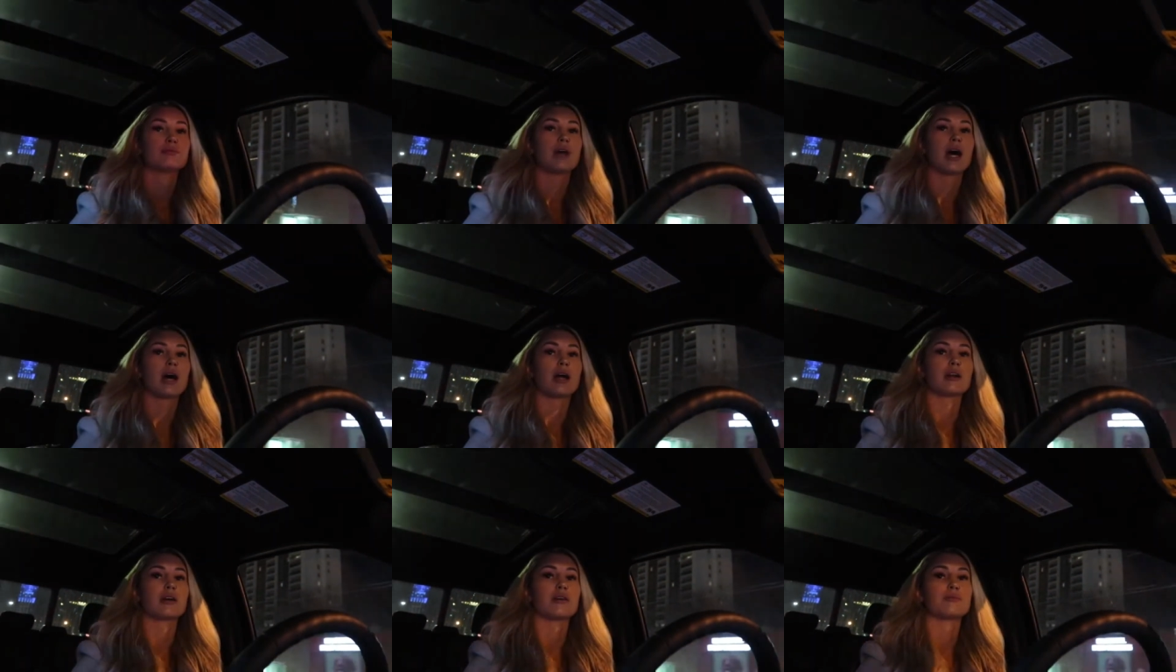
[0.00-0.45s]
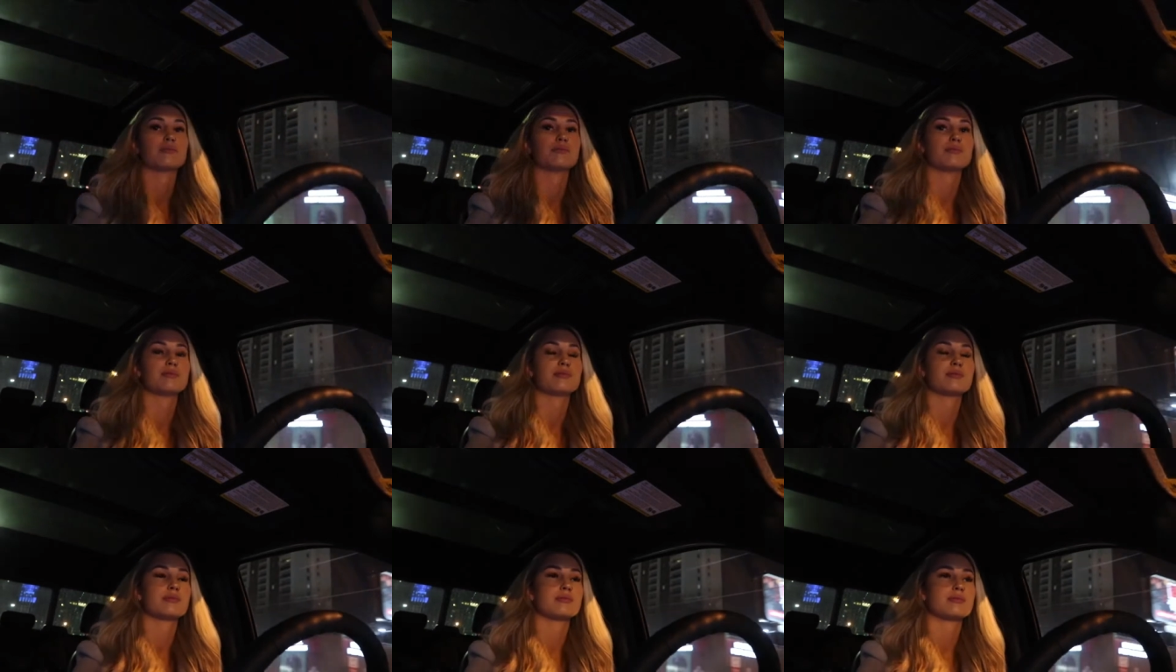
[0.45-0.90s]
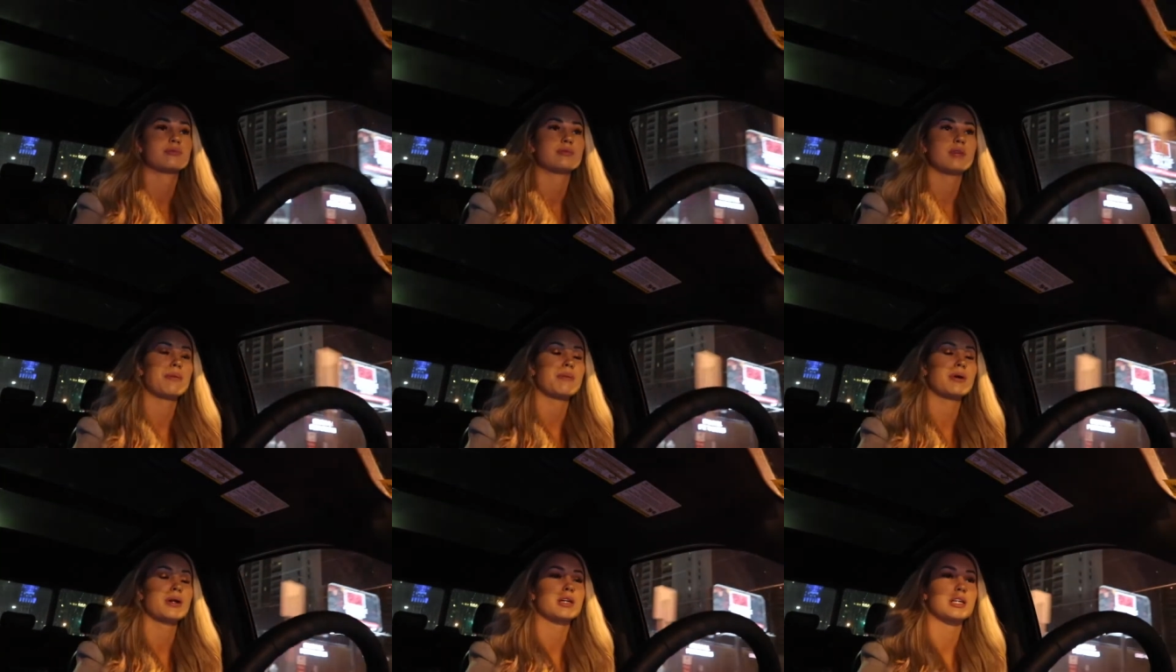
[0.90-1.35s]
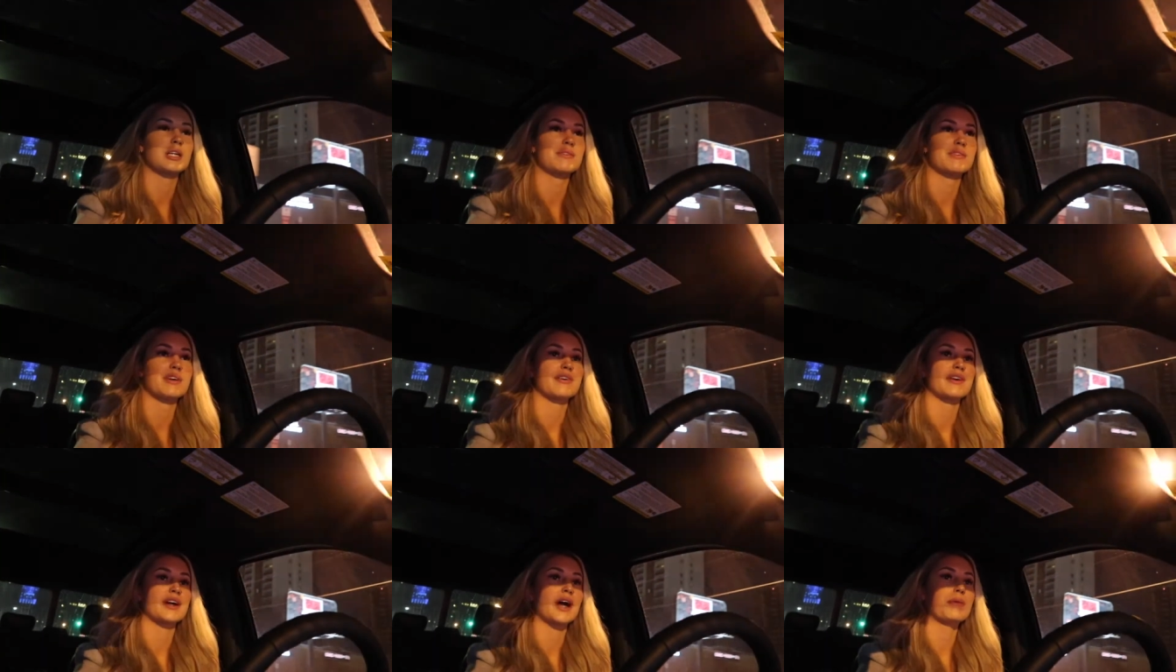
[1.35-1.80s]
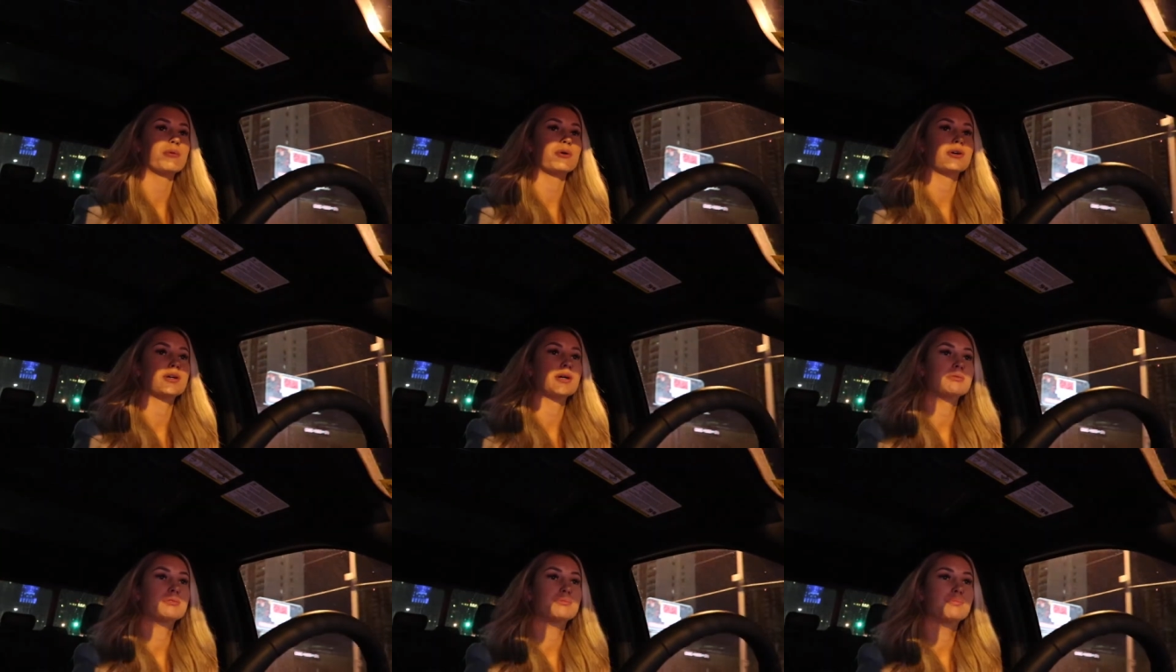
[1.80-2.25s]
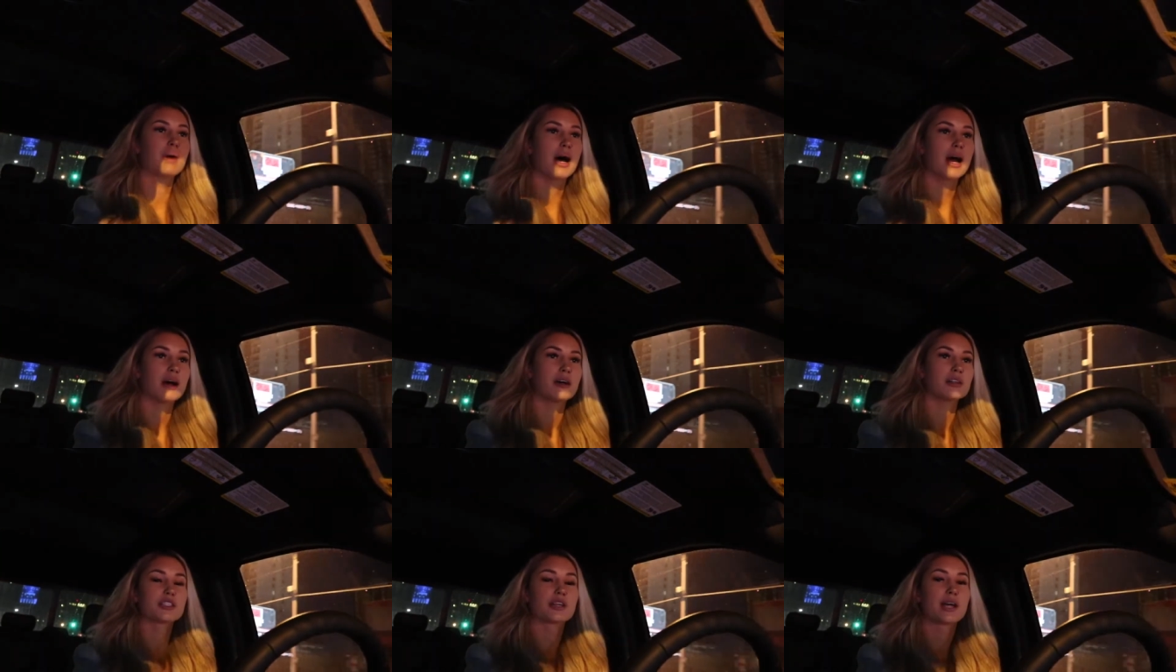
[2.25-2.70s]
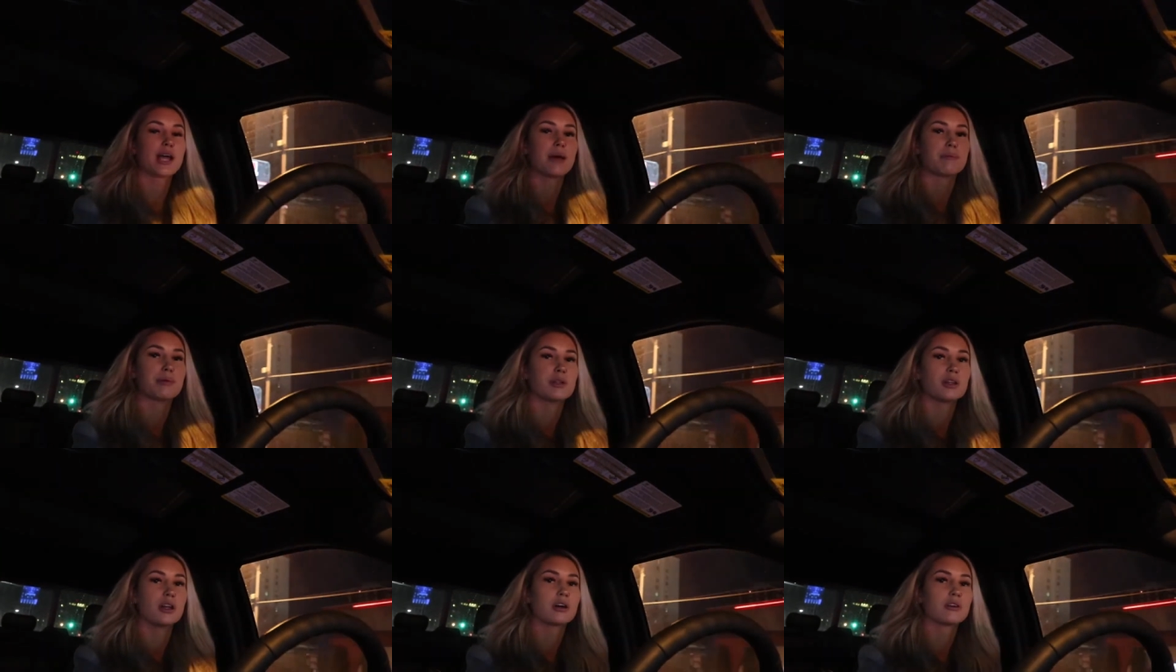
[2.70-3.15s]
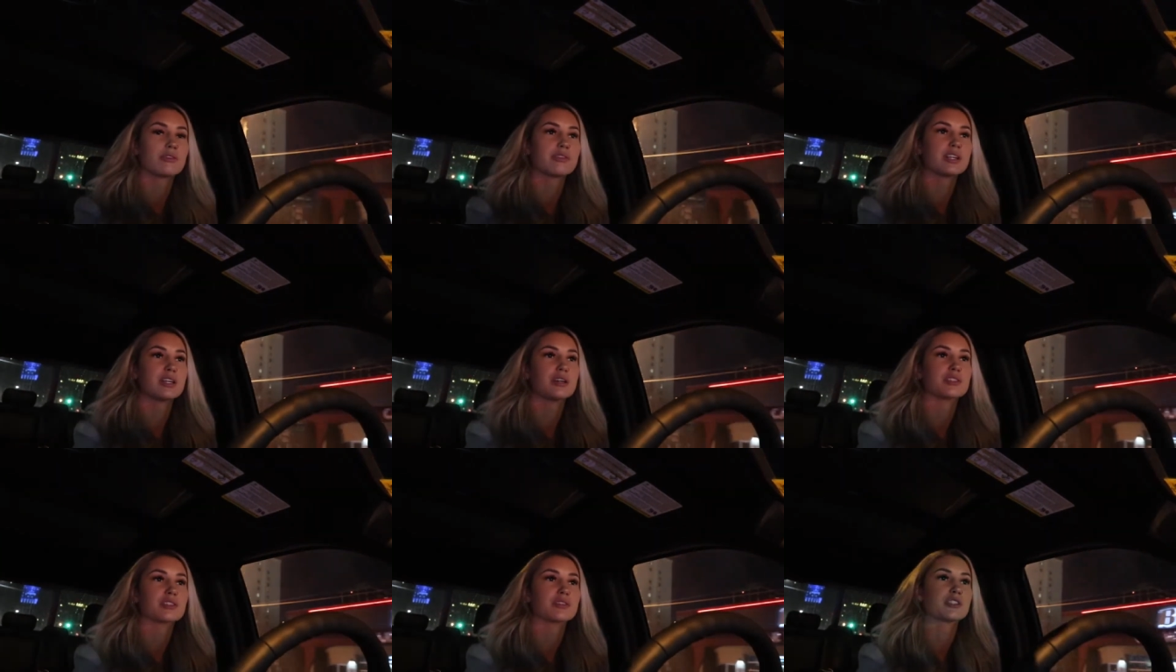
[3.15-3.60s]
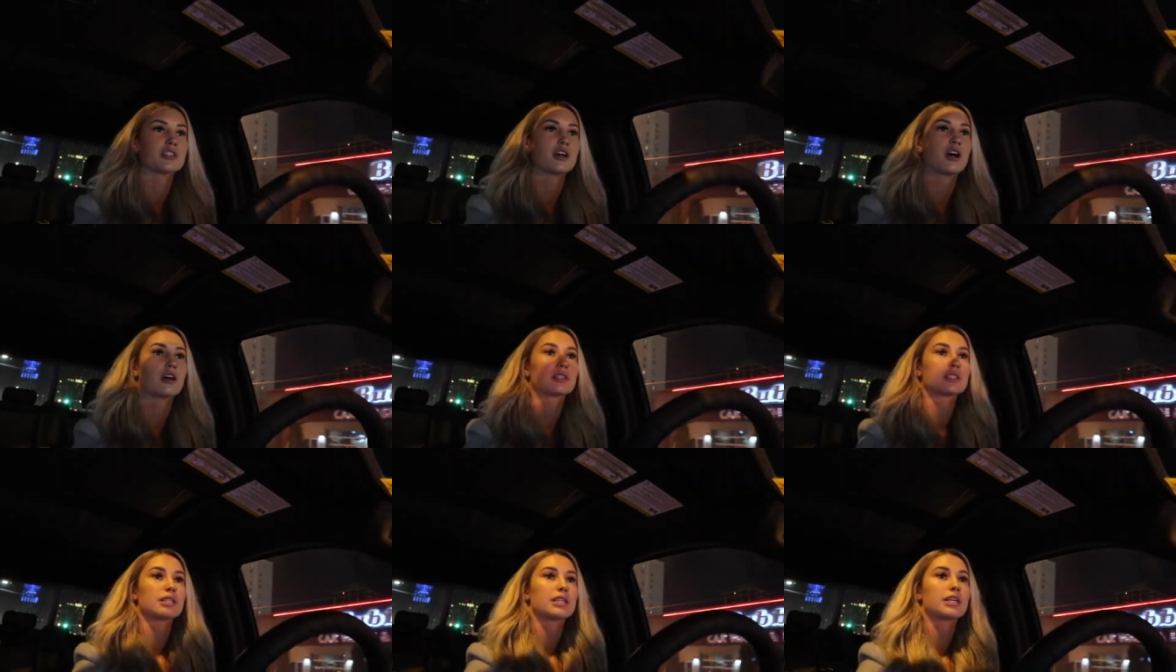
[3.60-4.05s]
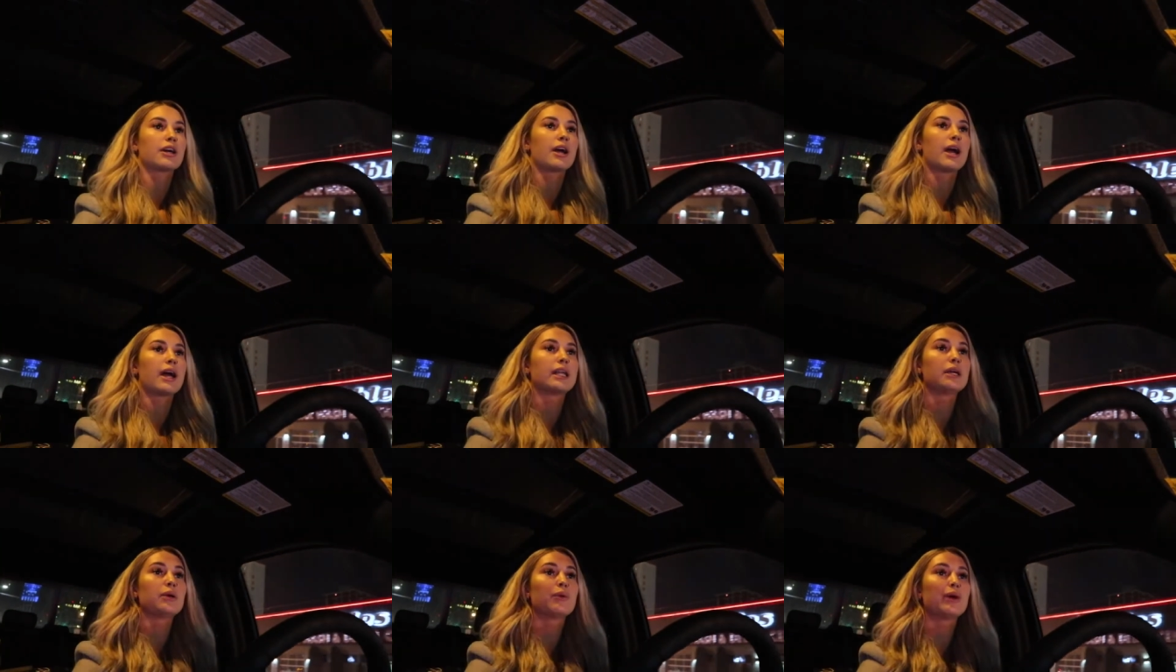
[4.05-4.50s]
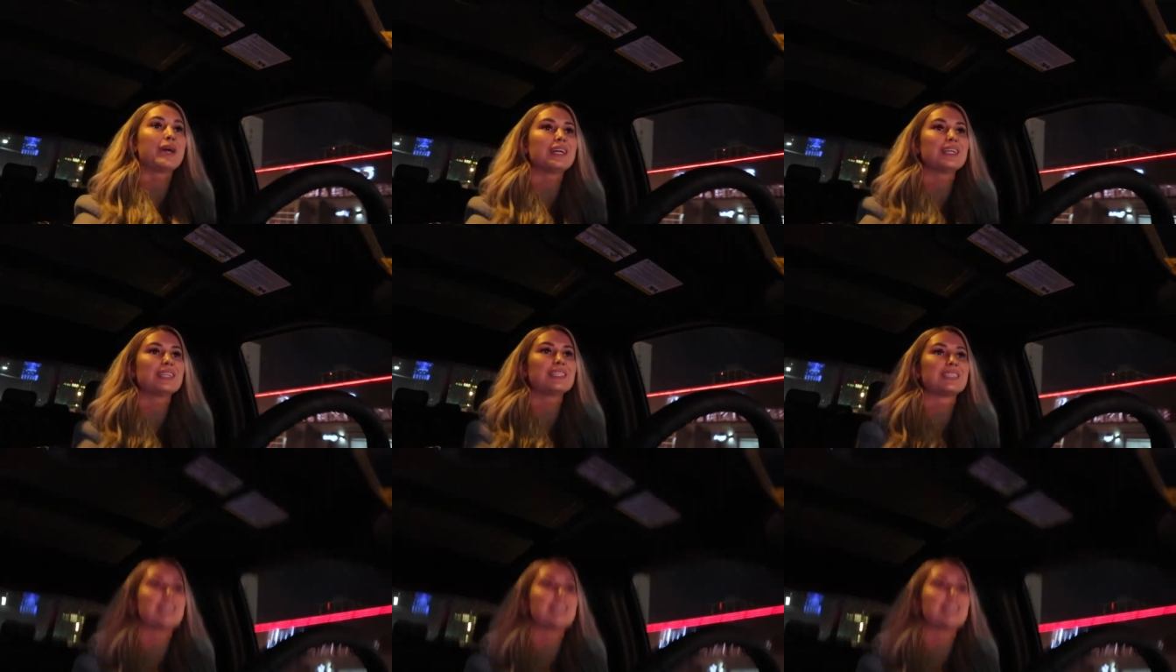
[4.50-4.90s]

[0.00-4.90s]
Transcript: I don't know. I'm gonna give you a couple clips, but I also can't put long videos of songs in here anyways.